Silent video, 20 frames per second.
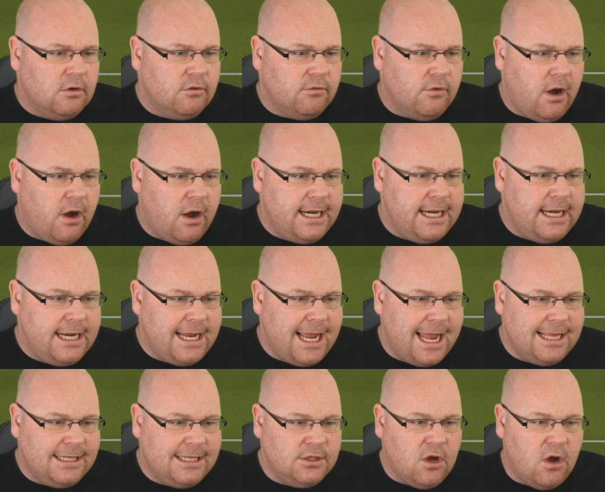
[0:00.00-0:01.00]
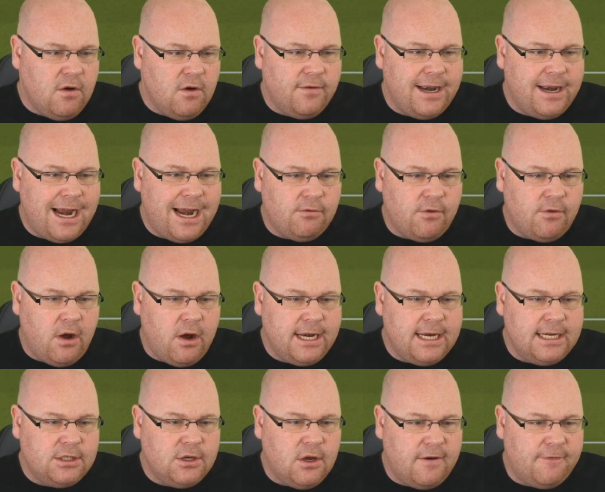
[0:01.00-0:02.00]
Riding heads over. Now
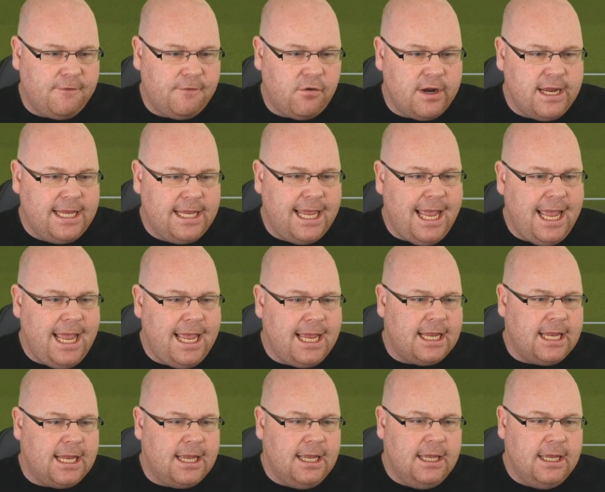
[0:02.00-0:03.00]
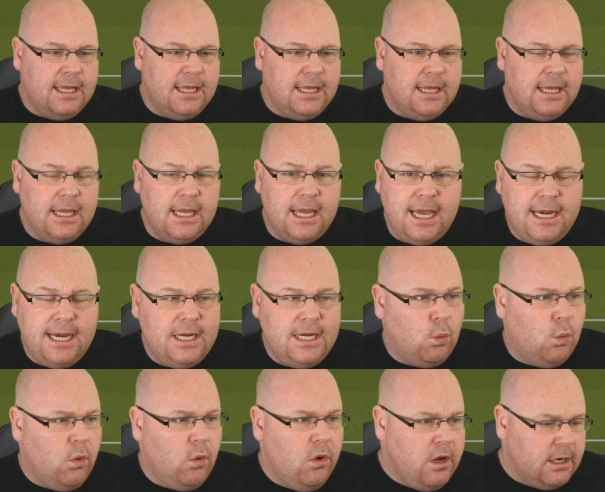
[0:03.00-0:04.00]
Riding's on a free kick. And
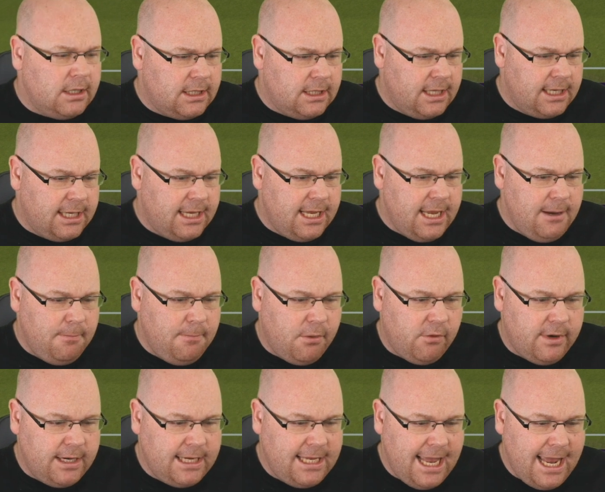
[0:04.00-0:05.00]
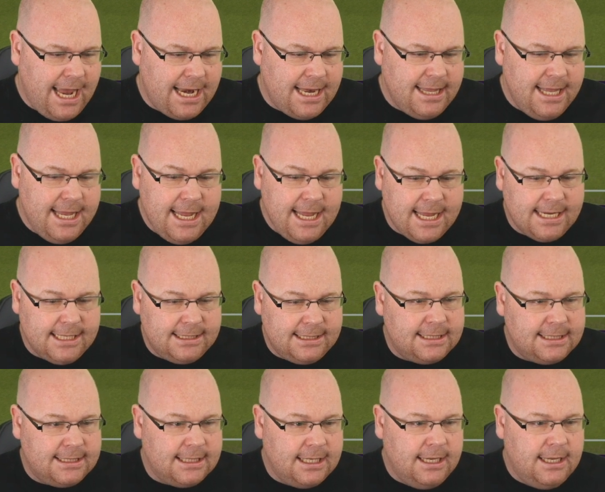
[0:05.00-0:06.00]
he's worked the keeper again.
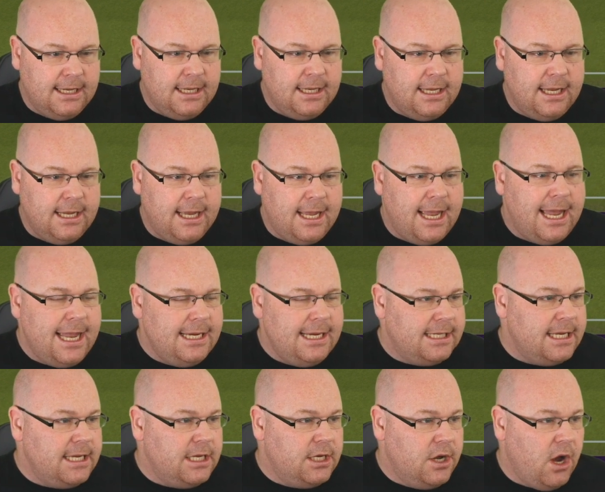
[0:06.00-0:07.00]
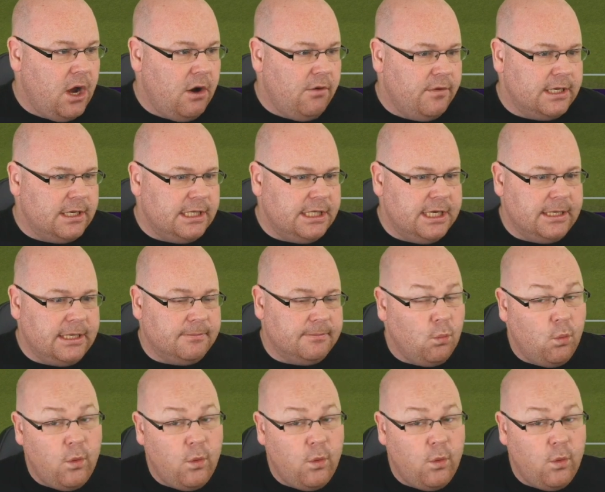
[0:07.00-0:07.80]
This is encouraging.